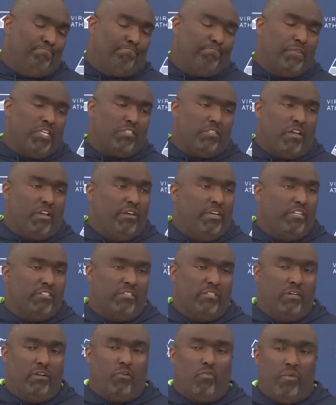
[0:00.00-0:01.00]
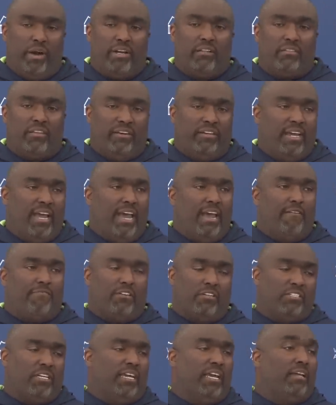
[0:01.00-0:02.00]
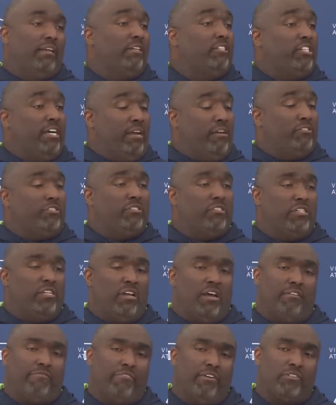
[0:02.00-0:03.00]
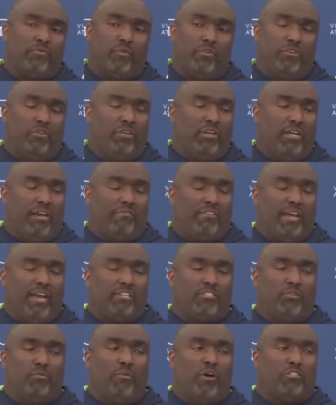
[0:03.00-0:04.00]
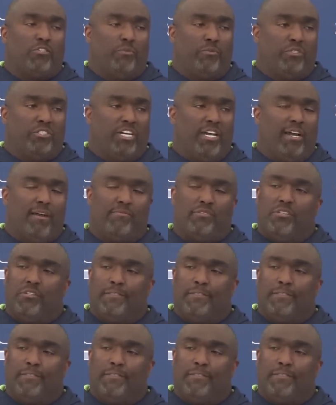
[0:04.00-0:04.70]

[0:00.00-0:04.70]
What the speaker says: is a great thing to have, because, again, it challenges the offense when you can have guys do multiple jobs.